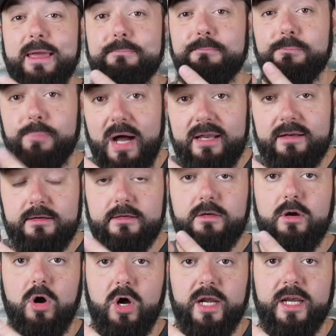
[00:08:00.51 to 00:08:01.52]

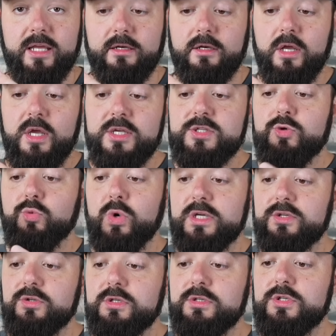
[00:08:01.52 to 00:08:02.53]
button on it. So
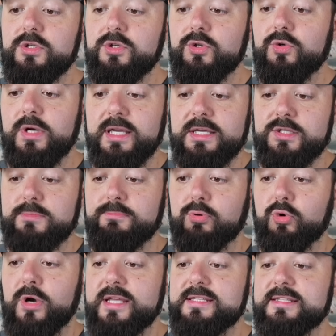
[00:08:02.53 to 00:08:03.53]
what you can do is
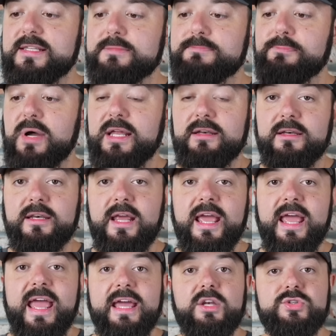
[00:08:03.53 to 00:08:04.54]
press this button
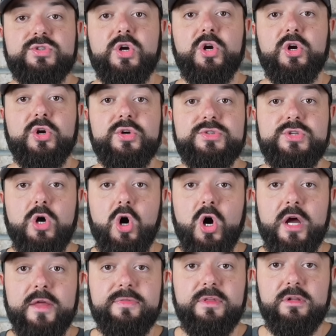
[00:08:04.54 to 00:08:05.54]
and it turns
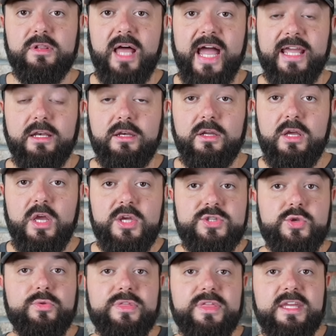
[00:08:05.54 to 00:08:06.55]
on the light.
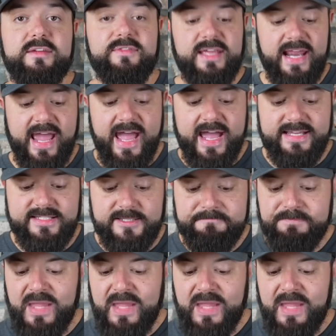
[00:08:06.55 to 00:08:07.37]
So think of it as